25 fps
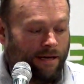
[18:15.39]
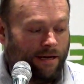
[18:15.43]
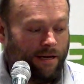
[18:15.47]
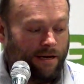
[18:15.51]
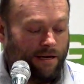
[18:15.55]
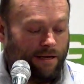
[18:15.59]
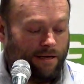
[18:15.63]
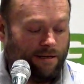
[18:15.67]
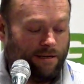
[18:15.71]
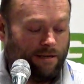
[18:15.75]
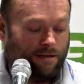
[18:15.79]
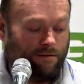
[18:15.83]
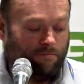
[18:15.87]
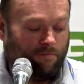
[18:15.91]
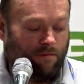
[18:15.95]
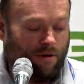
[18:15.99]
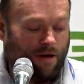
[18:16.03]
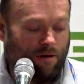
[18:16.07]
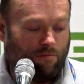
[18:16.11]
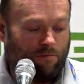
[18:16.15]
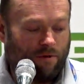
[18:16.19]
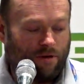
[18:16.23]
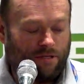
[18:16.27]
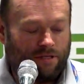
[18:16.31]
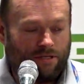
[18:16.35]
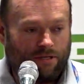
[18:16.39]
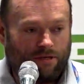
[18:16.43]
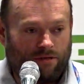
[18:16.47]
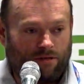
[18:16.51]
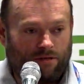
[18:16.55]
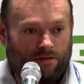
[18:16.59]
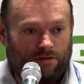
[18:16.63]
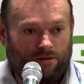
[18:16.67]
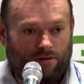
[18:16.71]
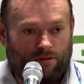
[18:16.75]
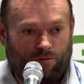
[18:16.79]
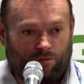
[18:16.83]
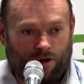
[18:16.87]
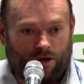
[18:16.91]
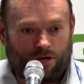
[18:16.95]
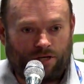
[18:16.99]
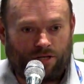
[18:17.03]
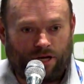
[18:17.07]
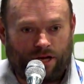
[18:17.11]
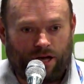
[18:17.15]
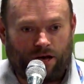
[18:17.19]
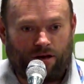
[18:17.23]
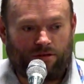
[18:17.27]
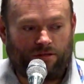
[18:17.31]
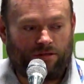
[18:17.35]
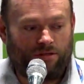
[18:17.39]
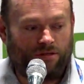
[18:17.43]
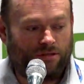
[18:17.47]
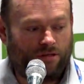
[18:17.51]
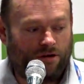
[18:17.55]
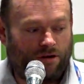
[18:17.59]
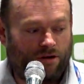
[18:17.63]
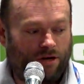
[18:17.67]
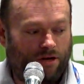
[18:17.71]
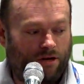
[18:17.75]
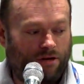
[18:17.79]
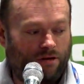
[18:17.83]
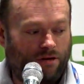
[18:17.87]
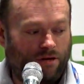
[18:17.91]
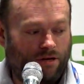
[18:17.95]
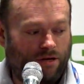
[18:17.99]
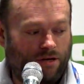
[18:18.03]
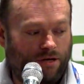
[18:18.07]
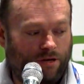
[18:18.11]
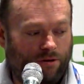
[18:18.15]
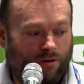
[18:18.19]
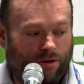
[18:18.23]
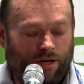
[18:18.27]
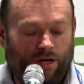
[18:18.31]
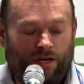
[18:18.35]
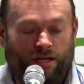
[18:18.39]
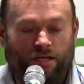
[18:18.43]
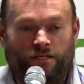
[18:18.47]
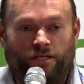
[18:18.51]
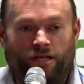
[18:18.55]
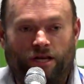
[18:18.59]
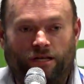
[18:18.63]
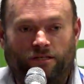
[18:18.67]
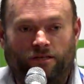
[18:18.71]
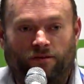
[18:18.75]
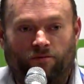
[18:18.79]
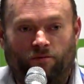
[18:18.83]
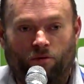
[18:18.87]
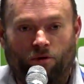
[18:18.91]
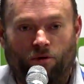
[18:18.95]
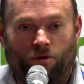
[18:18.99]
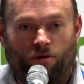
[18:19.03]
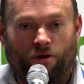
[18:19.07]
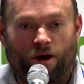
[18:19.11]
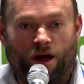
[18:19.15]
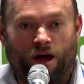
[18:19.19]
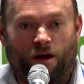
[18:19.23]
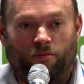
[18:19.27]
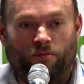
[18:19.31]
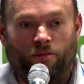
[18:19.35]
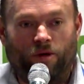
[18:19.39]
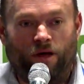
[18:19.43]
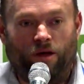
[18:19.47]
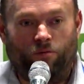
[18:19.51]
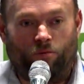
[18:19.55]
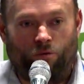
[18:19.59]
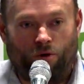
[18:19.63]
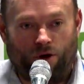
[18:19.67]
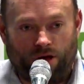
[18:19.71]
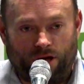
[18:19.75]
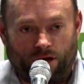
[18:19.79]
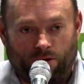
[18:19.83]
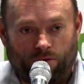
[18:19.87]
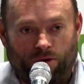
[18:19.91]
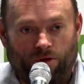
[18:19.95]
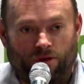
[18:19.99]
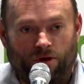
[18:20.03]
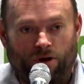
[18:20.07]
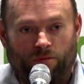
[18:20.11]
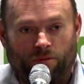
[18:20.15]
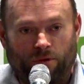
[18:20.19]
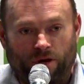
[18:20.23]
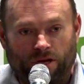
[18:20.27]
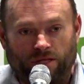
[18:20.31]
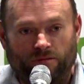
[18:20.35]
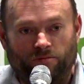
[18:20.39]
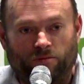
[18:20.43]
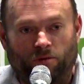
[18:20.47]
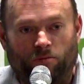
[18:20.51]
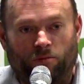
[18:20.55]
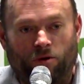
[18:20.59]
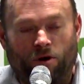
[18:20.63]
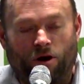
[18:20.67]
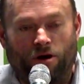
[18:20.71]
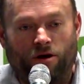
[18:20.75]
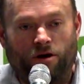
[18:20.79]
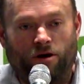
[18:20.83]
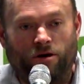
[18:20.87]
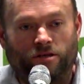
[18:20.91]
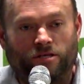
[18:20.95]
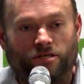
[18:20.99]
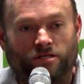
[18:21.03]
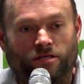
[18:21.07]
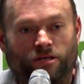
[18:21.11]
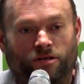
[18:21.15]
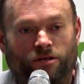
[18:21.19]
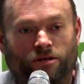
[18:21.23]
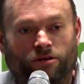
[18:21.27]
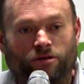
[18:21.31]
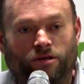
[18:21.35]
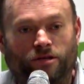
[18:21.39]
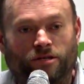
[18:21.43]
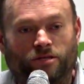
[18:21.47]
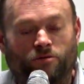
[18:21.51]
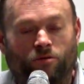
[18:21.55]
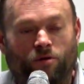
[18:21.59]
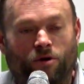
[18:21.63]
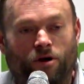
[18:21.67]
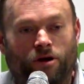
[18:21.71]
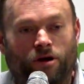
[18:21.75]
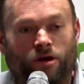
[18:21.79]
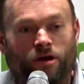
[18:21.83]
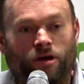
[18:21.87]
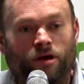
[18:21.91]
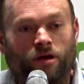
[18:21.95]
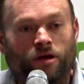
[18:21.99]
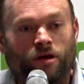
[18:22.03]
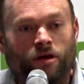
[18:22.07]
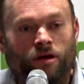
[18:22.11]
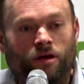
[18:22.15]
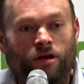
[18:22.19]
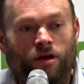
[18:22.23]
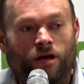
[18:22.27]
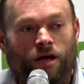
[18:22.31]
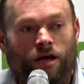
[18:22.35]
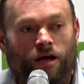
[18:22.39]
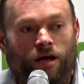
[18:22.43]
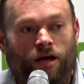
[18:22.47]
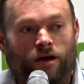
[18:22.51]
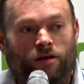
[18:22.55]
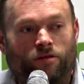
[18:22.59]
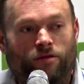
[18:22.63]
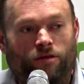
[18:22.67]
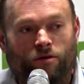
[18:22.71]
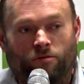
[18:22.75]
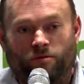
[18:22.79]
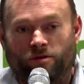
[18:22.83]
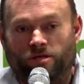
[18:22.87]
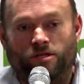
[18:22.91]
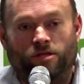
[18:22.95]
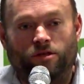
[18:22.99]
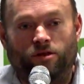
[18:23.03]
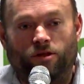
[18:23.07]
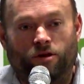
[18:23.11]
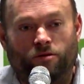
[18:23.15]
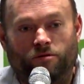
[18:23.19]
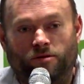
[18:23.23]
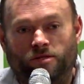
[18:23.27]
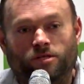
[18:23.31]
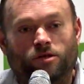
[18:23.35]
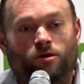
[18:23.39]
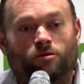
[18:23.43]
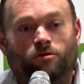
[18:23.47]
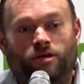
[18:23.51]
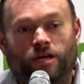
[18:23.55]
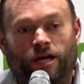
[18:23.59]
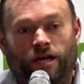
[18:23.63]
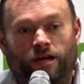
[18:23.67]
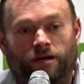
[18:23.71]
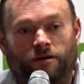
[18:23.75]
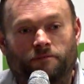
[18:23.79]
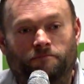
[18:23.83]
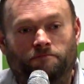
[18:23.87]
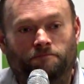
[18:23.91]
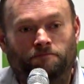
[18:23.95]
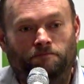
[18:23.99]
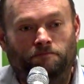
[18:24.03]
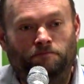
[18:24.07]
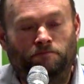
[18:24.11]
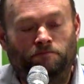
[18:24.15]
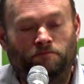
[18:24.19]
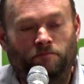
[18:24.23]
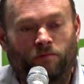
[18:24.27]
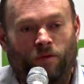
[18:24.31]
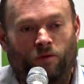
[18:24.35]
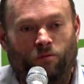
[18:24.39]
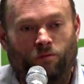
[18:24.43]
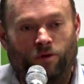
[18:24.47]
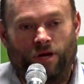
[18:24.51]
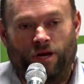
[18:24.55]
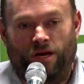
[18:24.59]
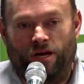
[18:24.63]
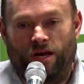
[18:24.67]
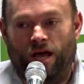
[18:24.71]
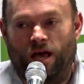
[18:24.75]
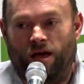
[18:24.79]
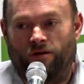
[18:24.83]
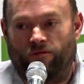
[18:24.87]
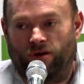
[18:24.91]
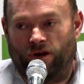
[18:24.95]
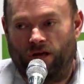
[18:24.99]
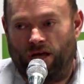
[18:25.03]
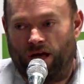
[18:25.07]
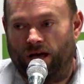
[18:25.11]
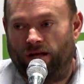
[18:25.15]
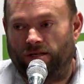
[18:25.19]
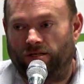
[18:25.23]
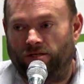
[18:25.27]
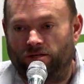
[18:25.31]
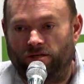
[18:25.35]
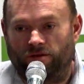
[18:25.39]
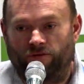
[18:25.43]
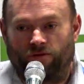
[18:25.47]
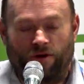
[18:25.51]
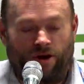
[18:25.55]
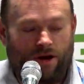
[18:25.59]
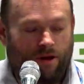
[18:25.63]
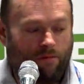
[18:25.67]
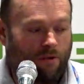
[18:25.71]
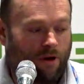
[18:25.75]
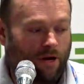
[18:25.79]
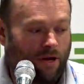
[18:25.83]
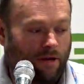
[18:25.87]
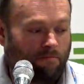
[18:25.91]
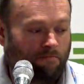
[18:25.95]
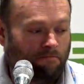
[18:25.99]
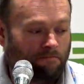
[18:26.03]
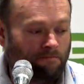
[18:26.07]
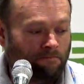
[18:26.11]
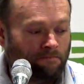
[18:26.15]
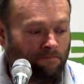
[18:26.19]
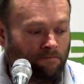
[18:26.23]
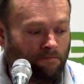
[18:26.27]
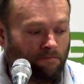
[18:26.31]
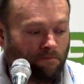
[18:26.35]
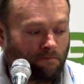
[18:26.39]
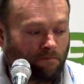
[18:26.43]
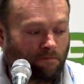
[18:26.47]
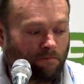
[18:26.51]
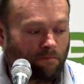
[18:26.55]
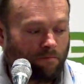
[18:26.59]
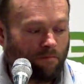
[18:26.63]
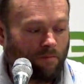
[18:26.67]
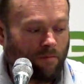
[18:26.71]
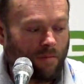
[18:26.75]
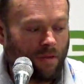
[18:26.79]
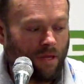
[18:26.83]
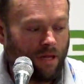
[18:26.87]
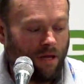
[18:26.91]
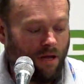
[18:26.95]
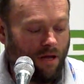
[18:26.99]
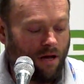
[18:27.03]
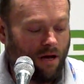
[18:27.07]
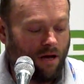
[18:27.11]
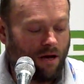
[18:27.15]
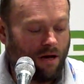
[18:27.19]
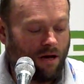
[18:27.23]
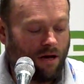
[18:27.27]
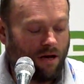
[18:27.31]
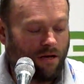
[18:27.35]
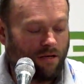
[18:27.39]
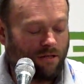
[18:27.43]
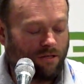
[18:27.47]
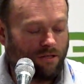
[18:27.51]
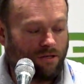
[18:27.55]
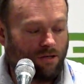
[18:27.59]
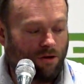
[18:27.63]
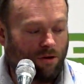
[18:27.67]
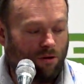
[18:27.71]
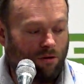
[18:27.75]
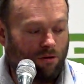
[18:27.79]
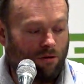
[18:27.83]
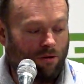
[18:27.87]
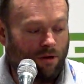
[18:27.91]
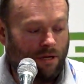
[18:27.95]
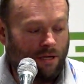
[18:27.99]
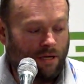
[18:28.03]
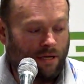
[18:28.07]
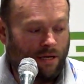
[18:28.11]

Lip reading: up until the Watershed Council started doing an extensive program and working with our municipal partners to do this work, there was no data. We didn't have any answers for anybody. So